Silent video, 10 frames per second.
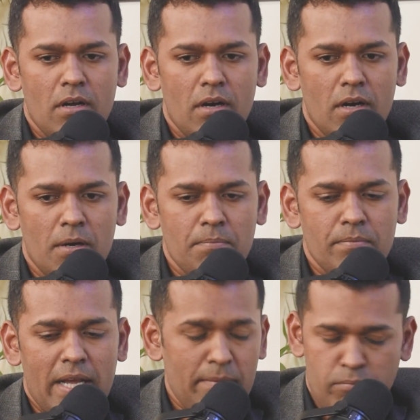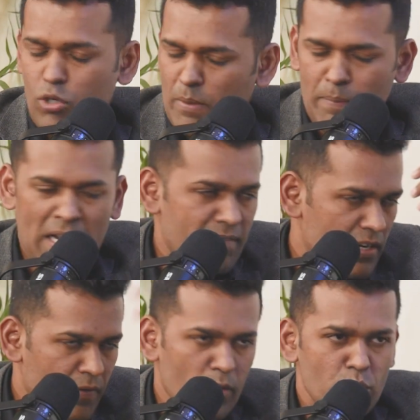and most people have a
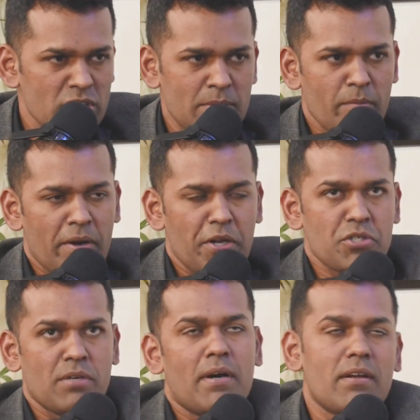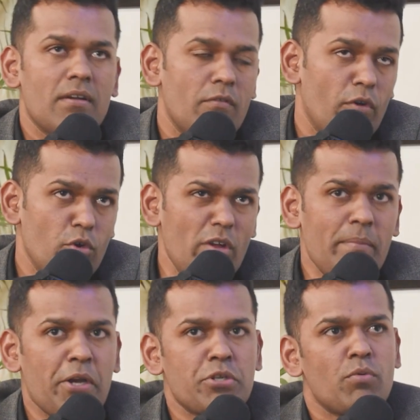different notions about meditation, but when you're doing
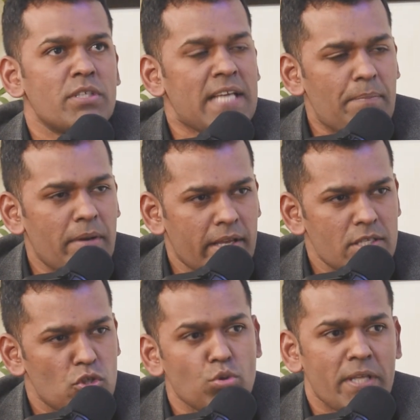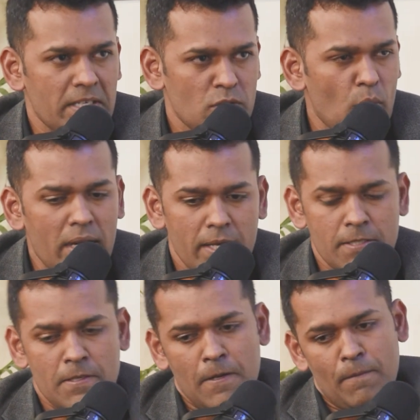meditation, what is happening is two things. One
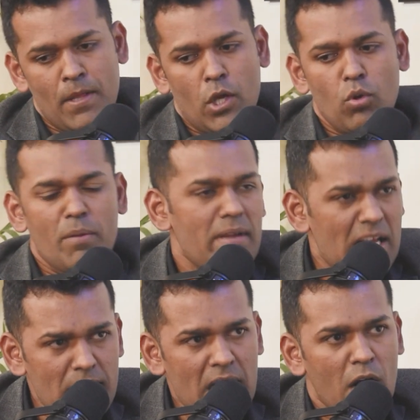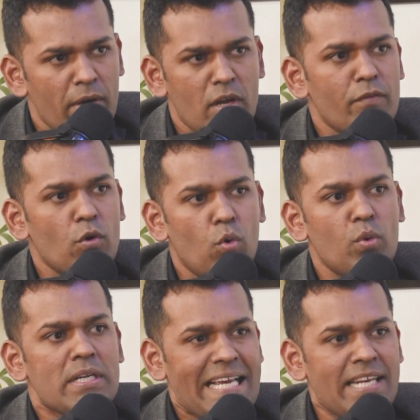is, you are becoming aware of your
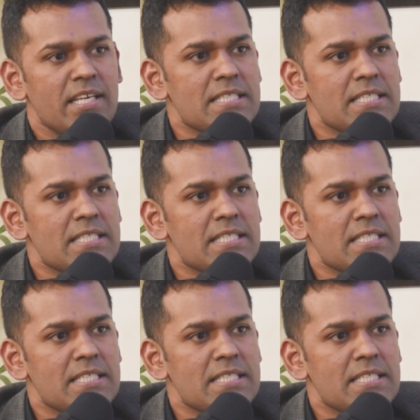own inner